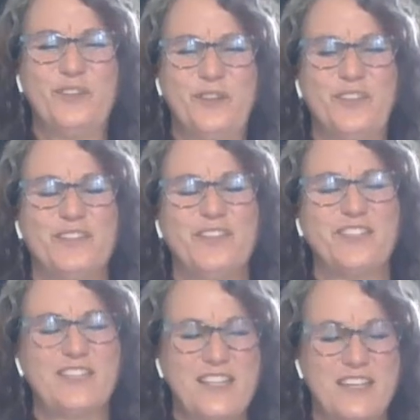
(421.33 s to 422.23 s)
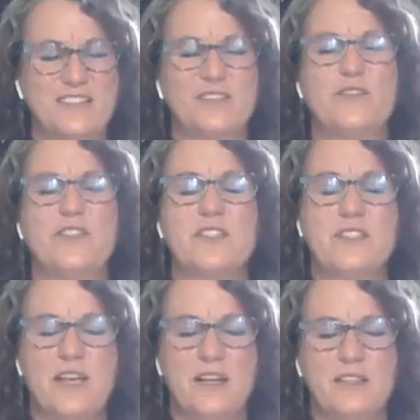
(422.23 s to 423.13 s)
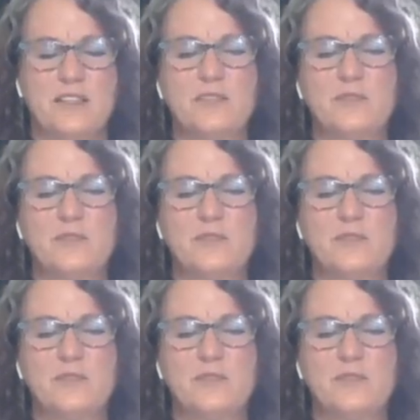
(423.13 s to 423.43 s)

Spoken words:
It feels settled, it feels solid.